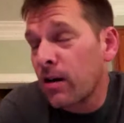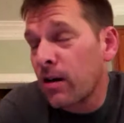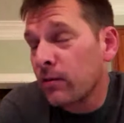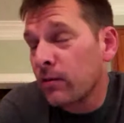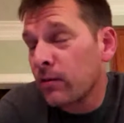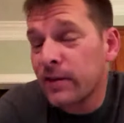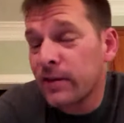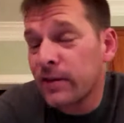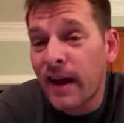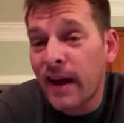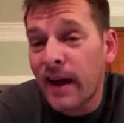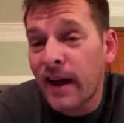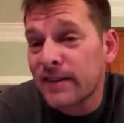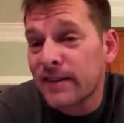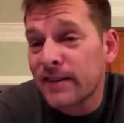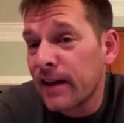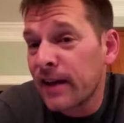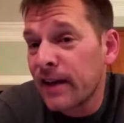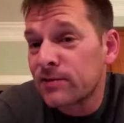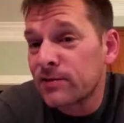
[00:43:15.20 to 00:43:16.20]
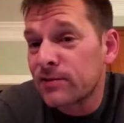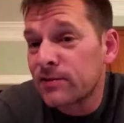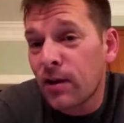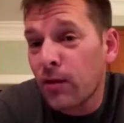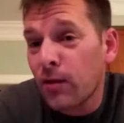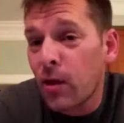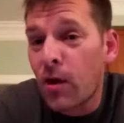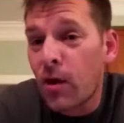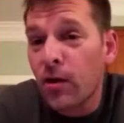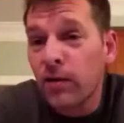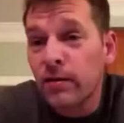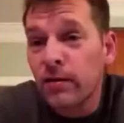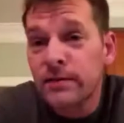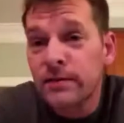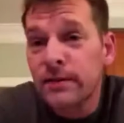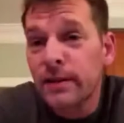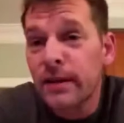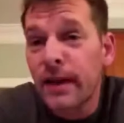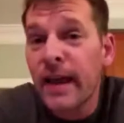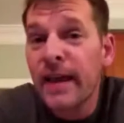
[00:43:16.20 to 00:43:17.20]
would not take so long
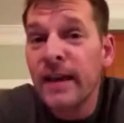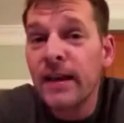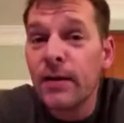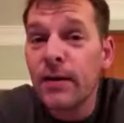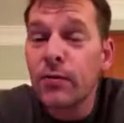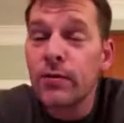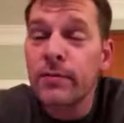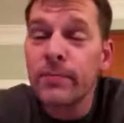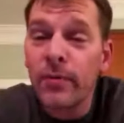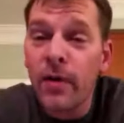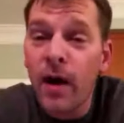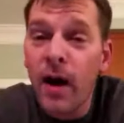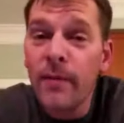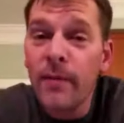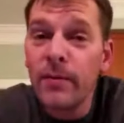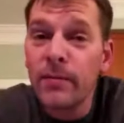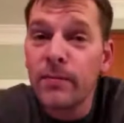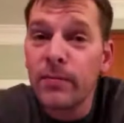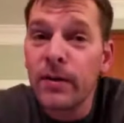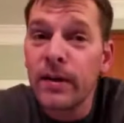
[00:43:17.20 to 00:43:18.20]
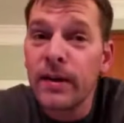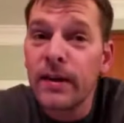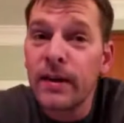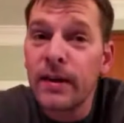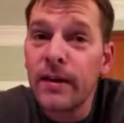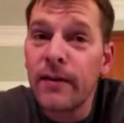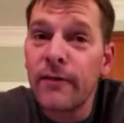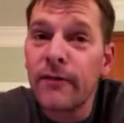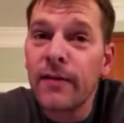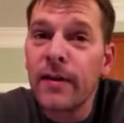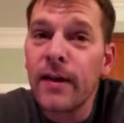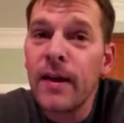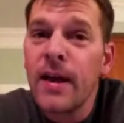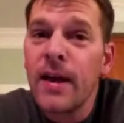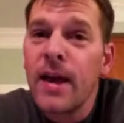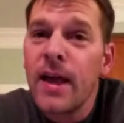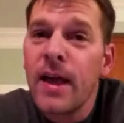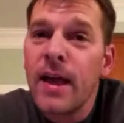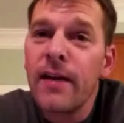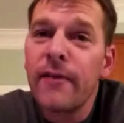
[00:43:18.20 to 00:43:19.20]
and it would probably,
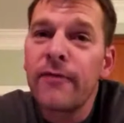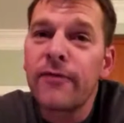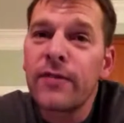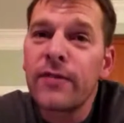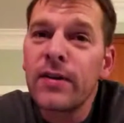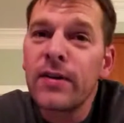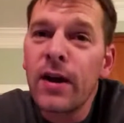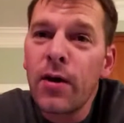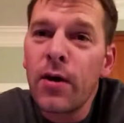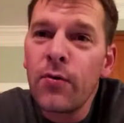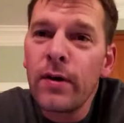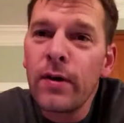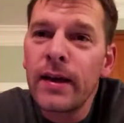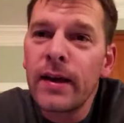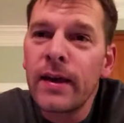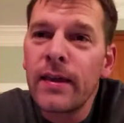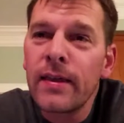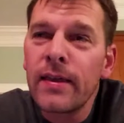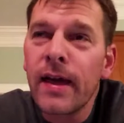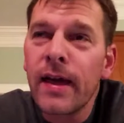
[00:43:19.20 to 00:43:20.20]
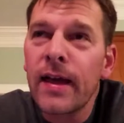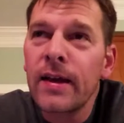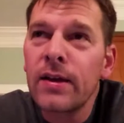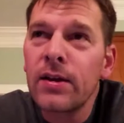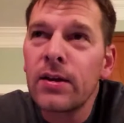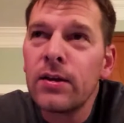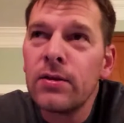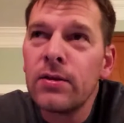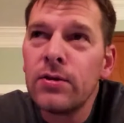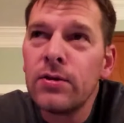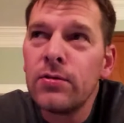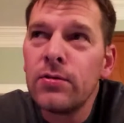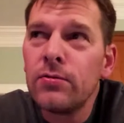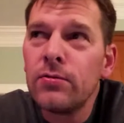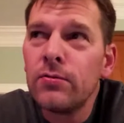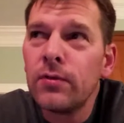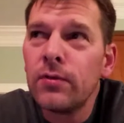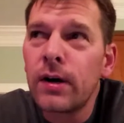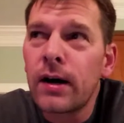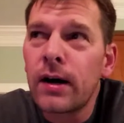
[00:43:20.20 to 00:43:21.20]
if knowing that
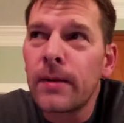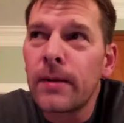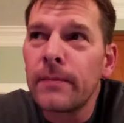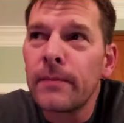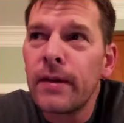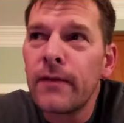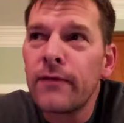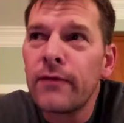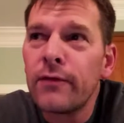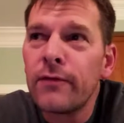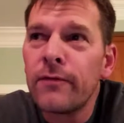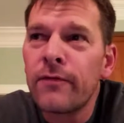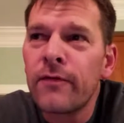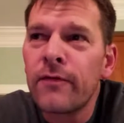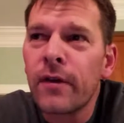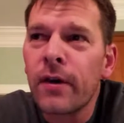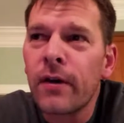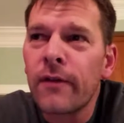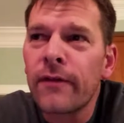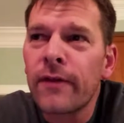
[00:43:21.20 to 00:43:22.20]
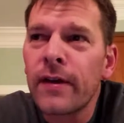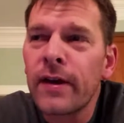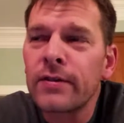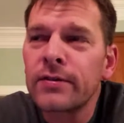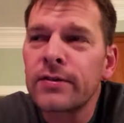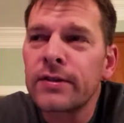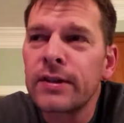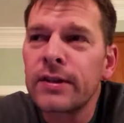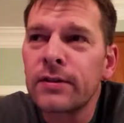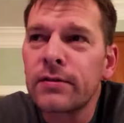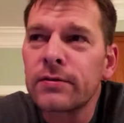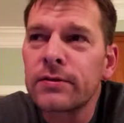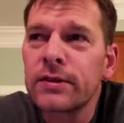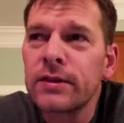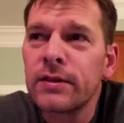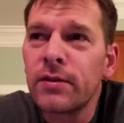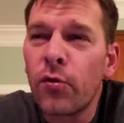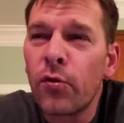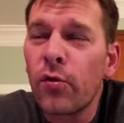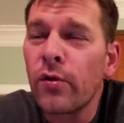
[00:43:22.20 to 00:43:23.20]
if you are found
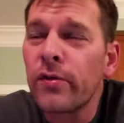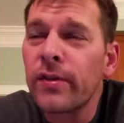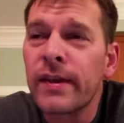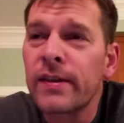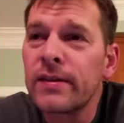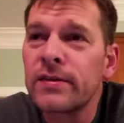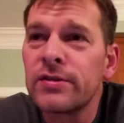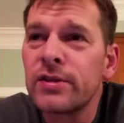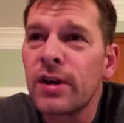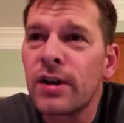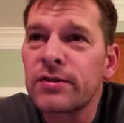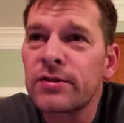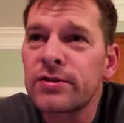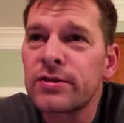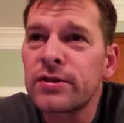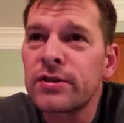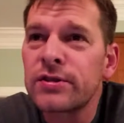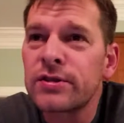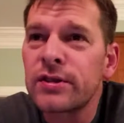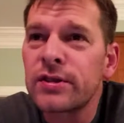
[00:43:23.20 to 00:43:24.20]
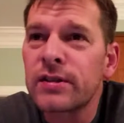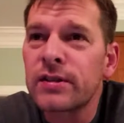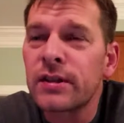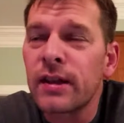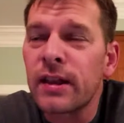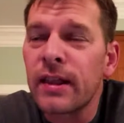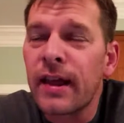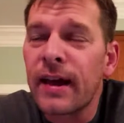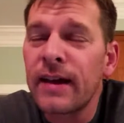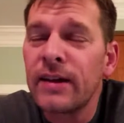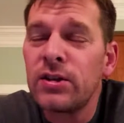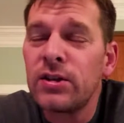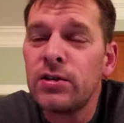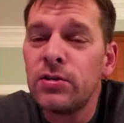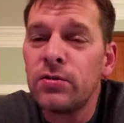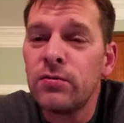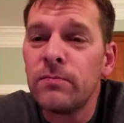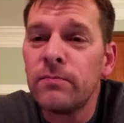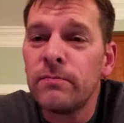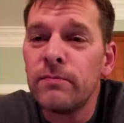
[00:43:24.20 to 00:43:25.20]
guilty or that the judge just doesn't like
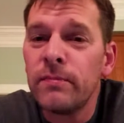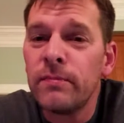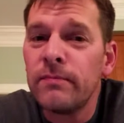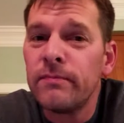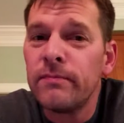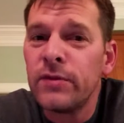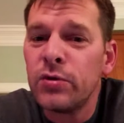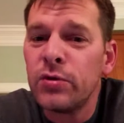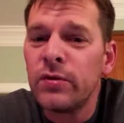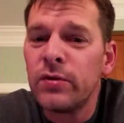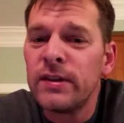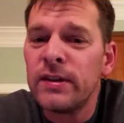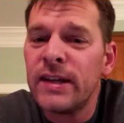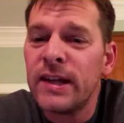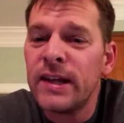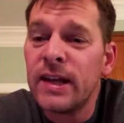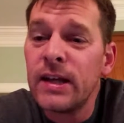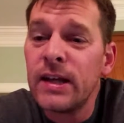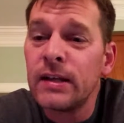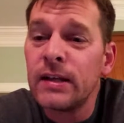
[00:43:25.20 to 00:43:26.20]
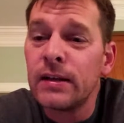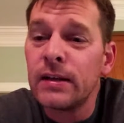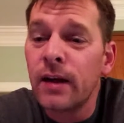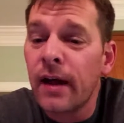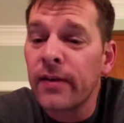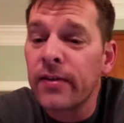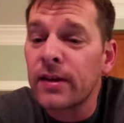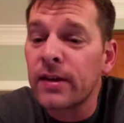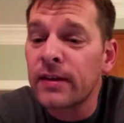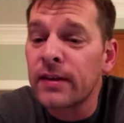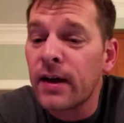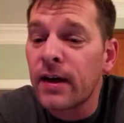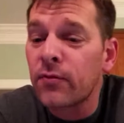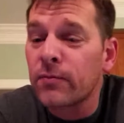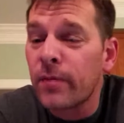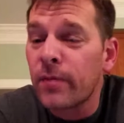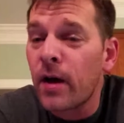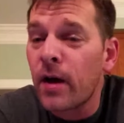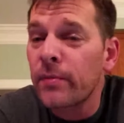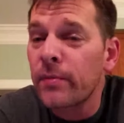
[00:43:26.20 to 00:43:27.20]
you, you would get eaten. I think that would
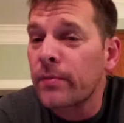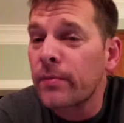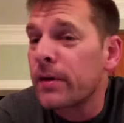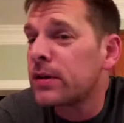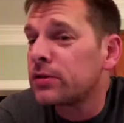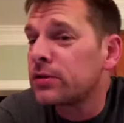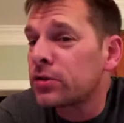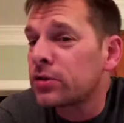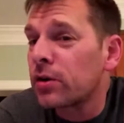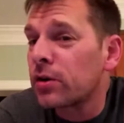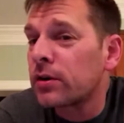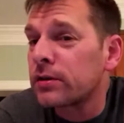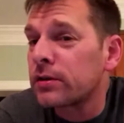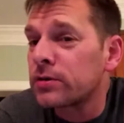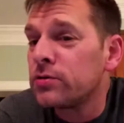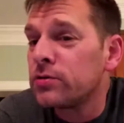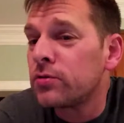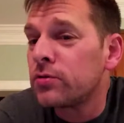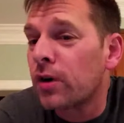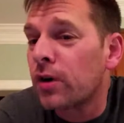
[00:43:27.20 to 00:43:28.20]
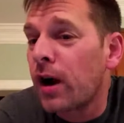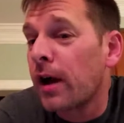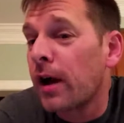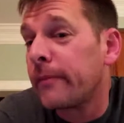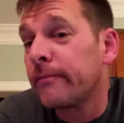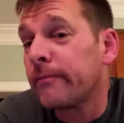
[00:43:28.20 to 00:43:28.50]
probably be a deterrent to crime.